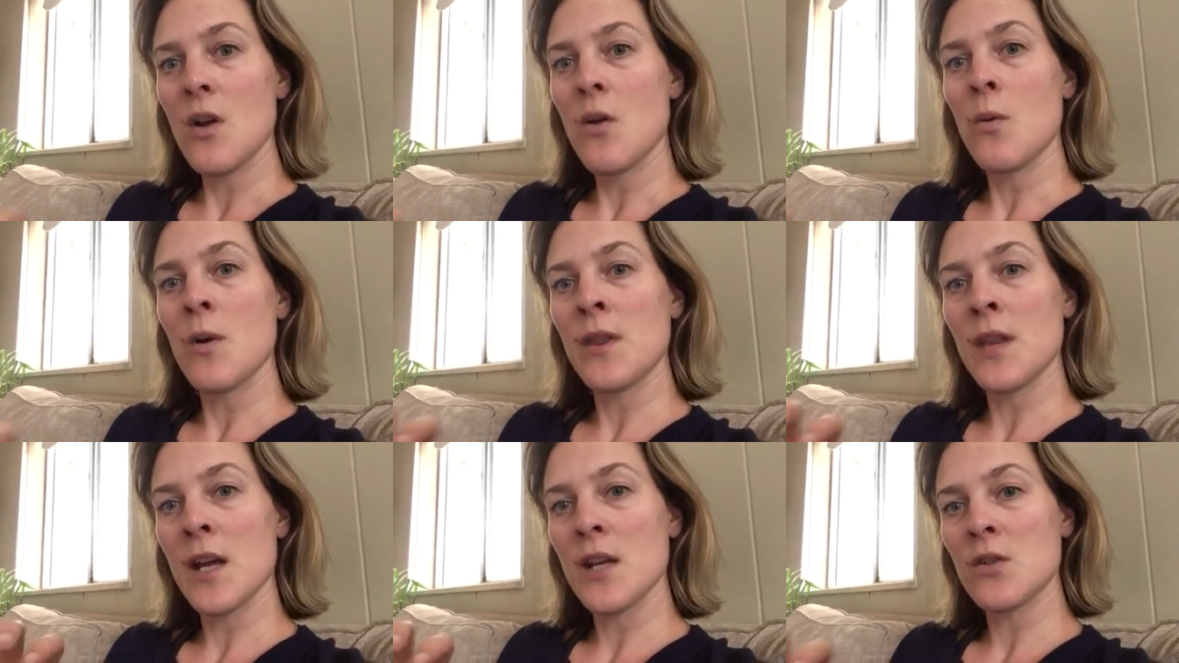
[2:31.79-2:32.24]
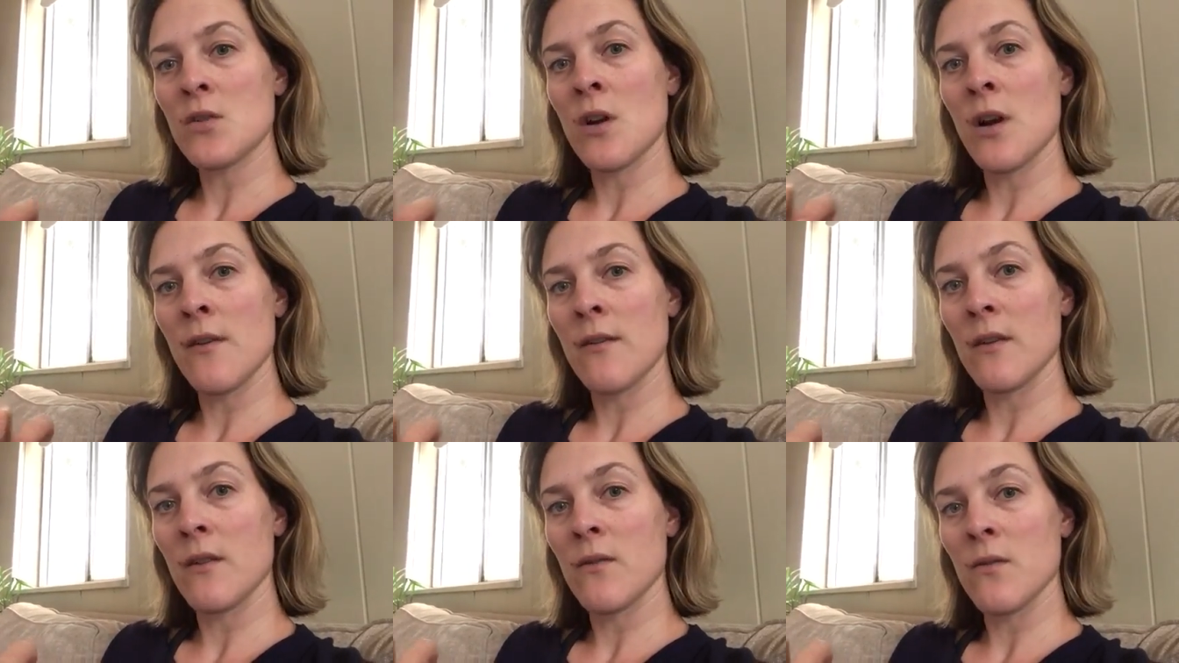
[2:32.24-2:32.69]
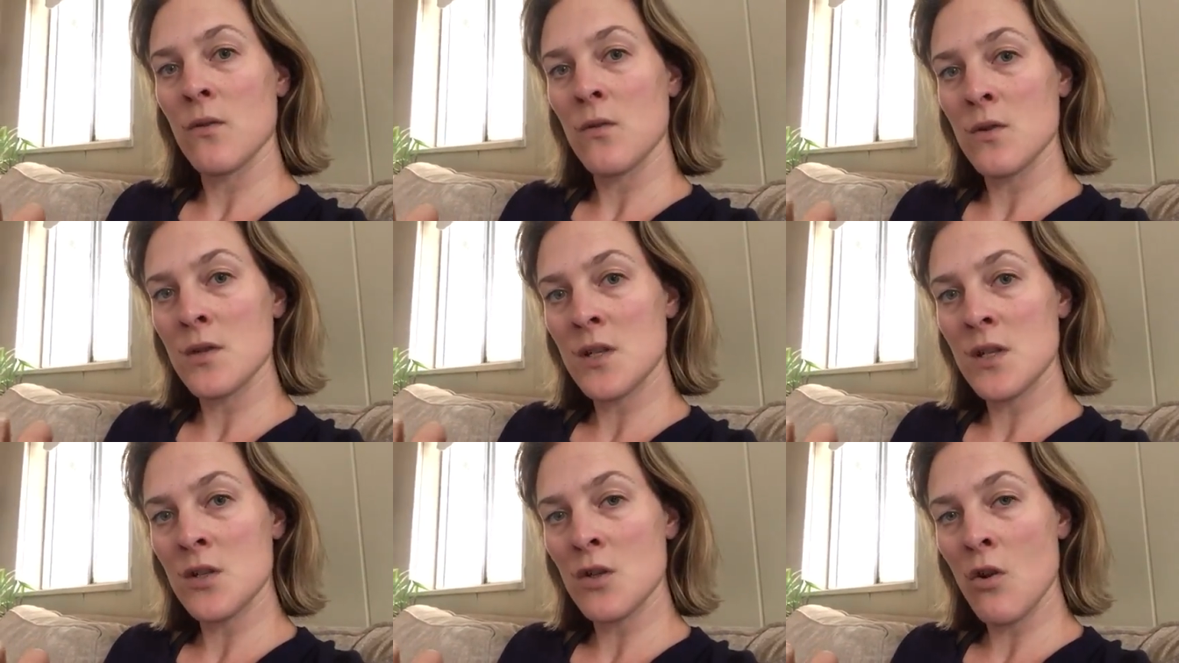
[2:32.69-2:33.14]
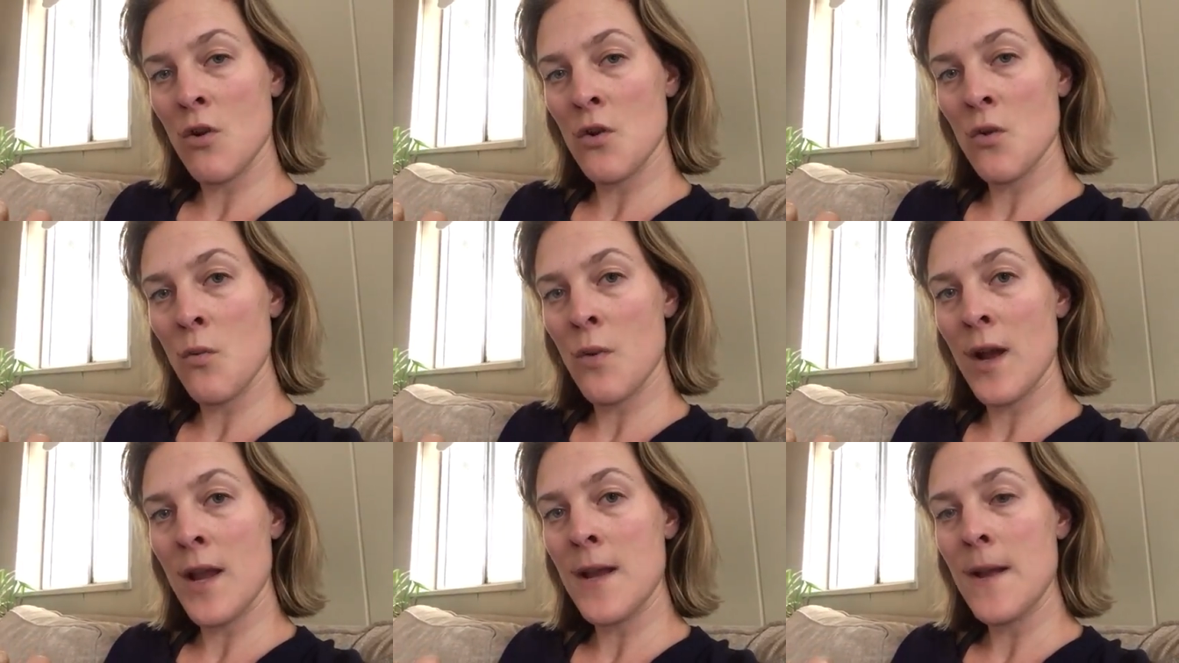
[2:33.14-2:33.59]
when that driving force has gone
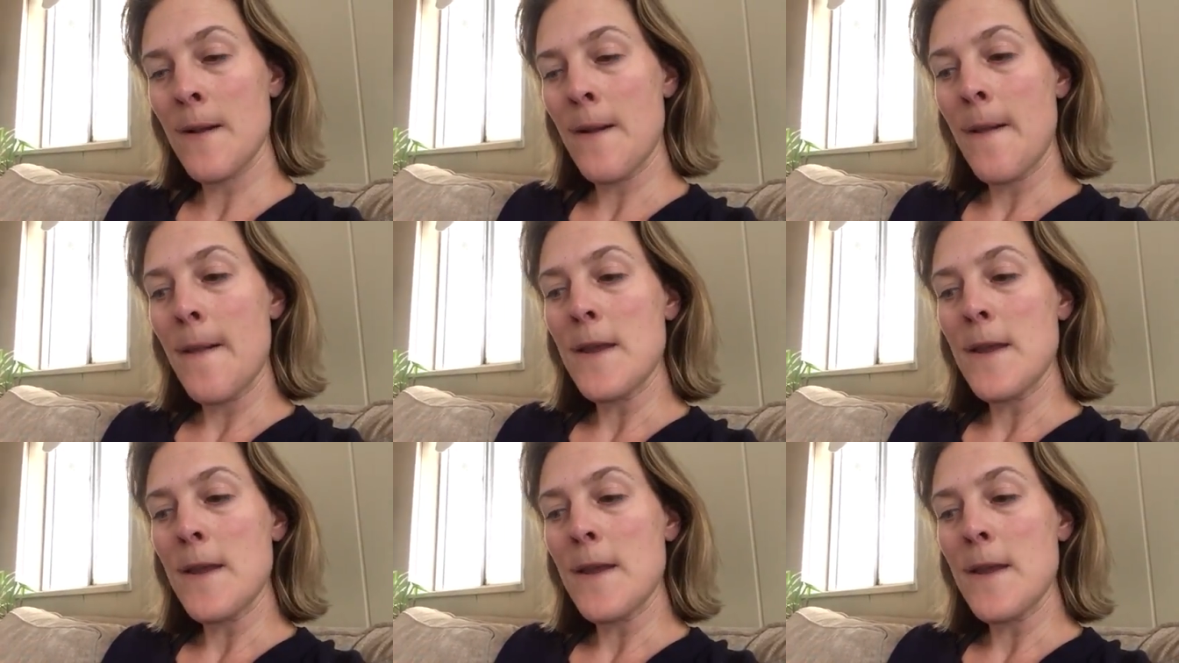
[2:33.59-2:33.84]
away,